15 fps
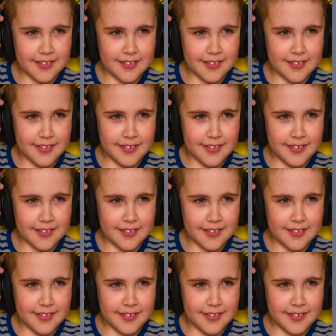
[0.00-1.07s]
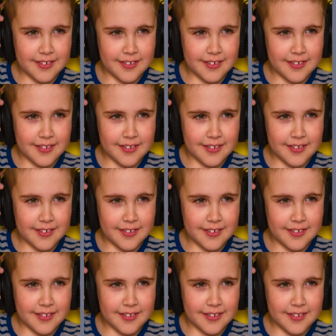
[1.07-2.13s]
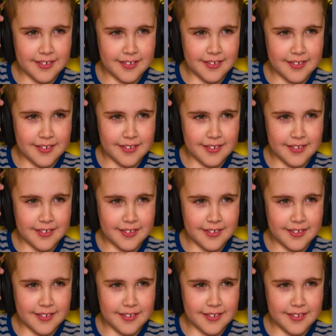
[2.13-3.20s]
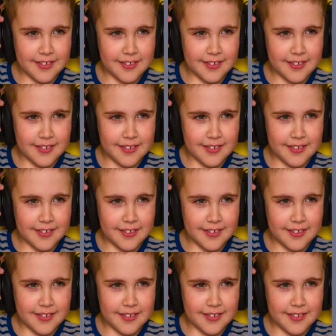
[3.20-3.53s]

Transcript: The face doesn't move, so there is nothing to read.